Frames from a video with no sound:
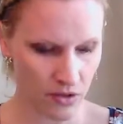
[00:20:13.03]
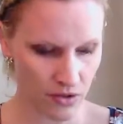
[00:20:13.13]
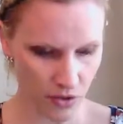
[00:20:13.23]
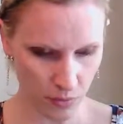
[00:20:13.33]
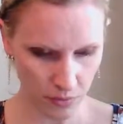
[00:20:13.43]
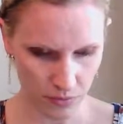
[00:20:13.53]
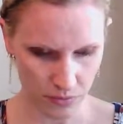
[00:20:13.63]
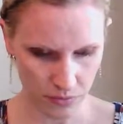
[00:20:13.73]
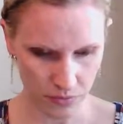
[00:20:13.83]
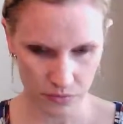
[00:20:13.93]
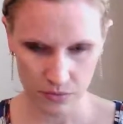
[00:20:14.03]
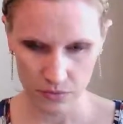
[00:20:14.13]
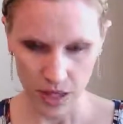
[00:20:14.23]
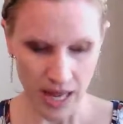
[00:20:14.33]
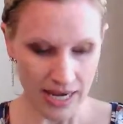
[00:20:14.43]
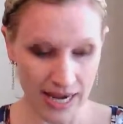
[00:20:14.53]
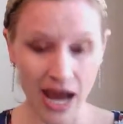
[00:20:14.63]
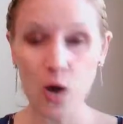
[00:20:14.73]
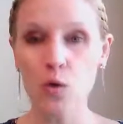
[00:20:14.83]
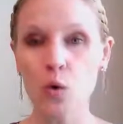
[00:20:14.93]
So
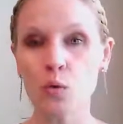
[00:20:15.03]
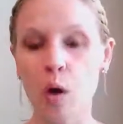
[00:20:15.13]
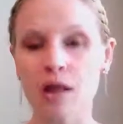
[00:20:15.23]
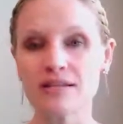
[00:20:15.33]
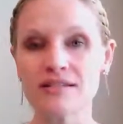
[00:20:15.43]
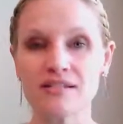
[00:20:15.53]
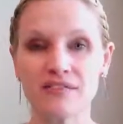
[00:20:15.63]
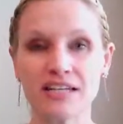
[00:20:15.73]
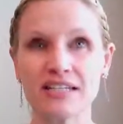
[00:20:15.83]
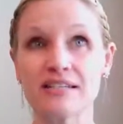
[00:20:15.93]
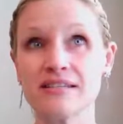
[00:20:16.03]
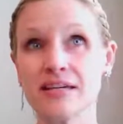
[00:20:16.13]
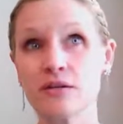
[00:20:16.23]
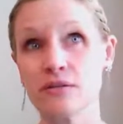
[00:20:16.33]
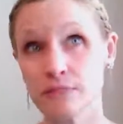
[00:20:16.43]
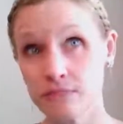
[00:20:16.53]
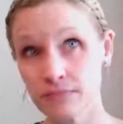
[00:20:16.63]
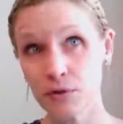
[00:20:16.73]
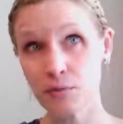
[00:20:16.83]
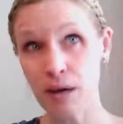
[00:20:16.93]
now Cornwallis's fate is sealed.
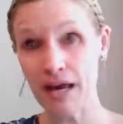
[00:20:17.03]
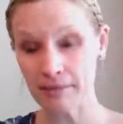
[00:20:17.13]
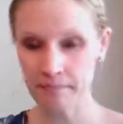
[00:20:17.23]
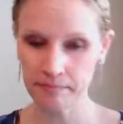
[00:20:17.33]
Goodbye.